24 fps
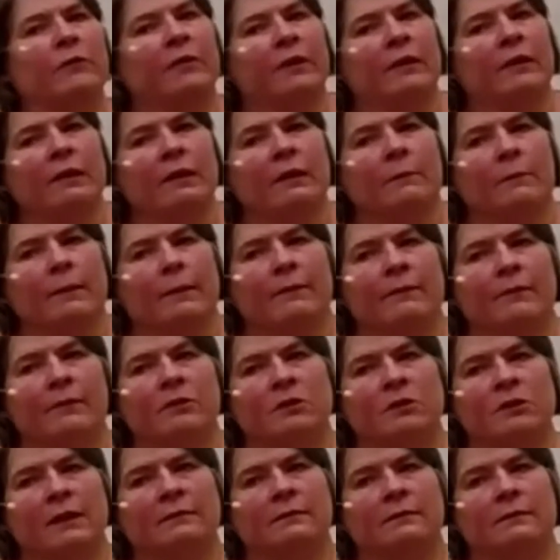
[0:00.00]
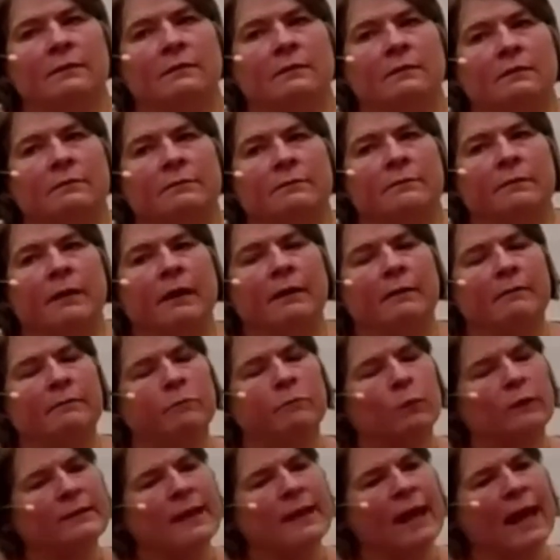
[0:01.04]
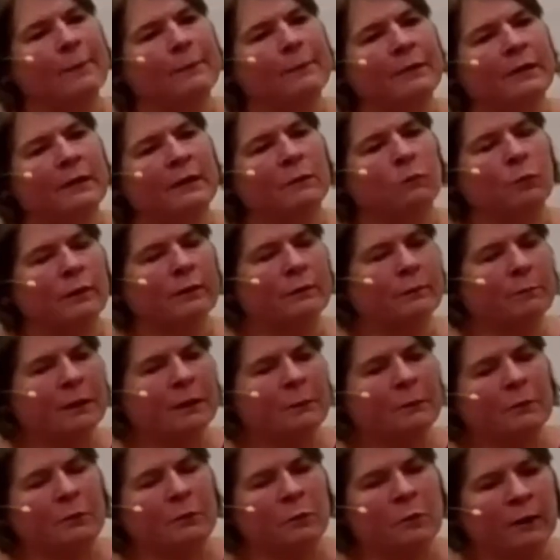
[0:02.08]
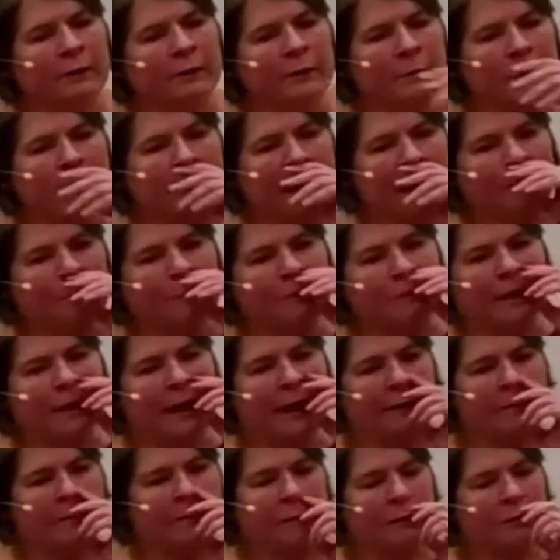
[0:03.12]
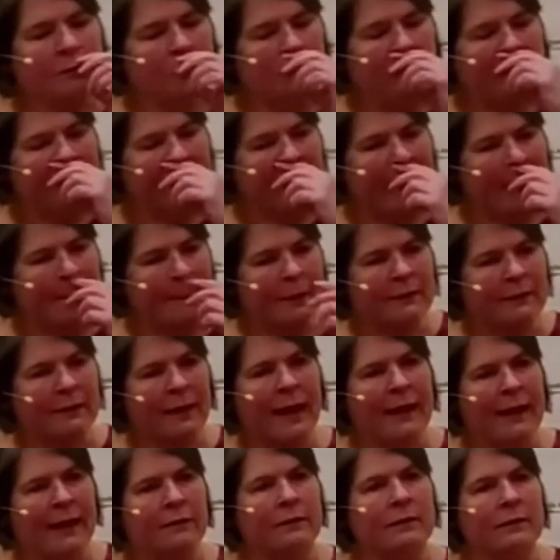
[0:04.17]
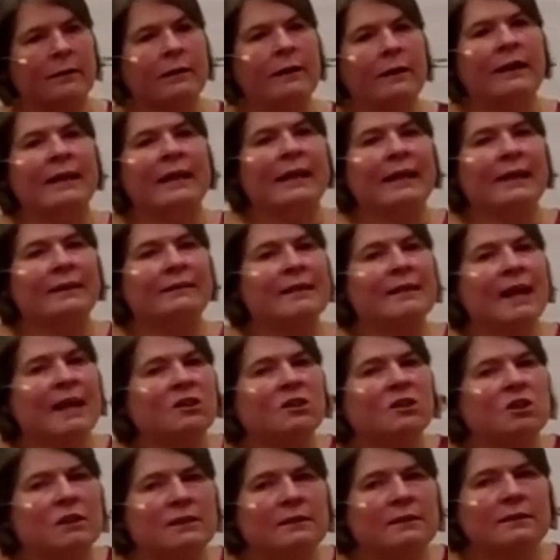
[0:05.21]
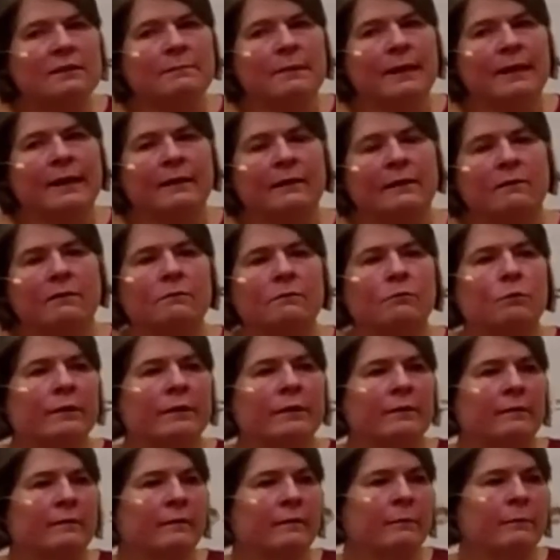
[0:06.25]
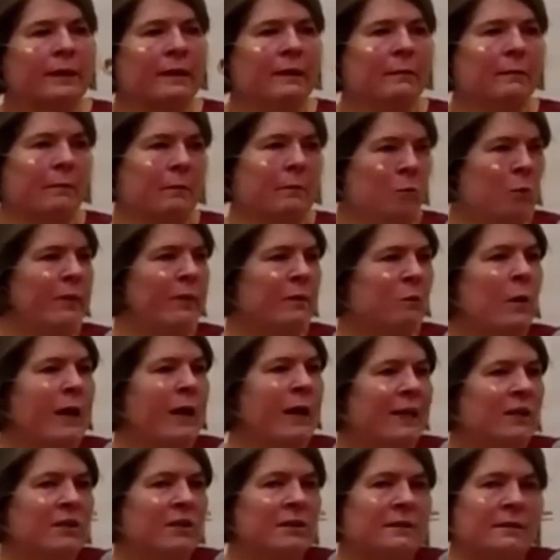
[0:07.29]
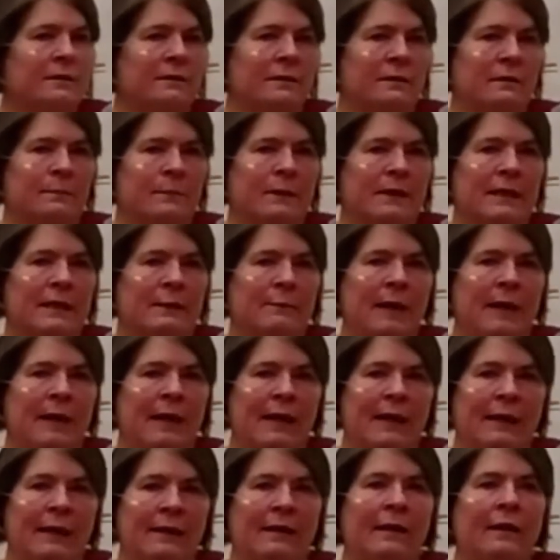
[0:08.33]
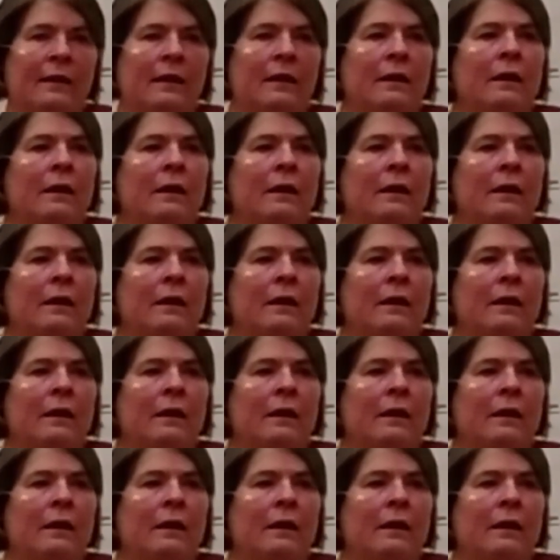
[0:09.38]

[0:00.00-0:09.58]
you're thinking about the justice of, of what's happening with people who are on the bottom of the socioeconomic ladder, it's not just a matter of whether they're being, what the wages that they're being paid